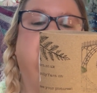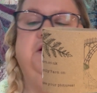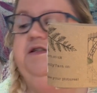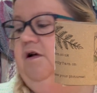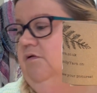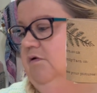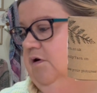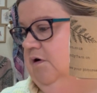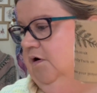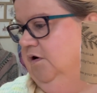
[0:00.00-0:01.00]
silk.
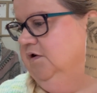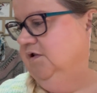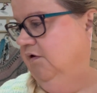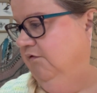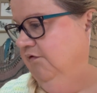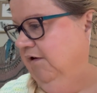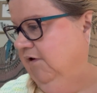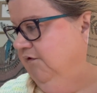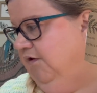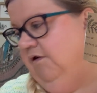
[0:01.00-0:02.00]
So
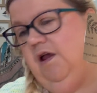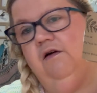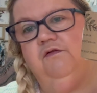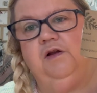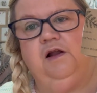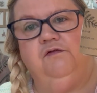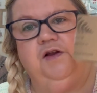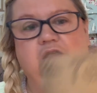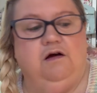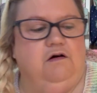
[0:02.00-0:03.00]
very, very lovely
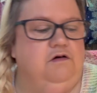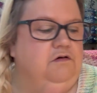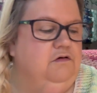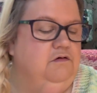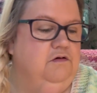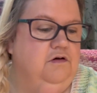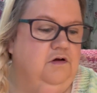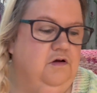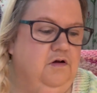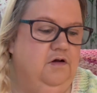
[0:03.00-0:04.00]
yarn.
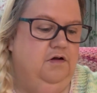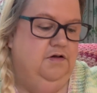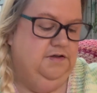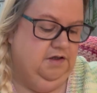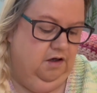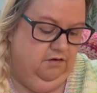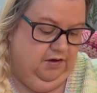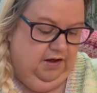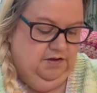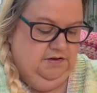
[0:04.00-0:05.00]
So
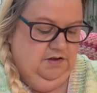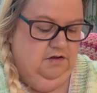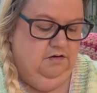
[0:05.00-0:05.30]
that's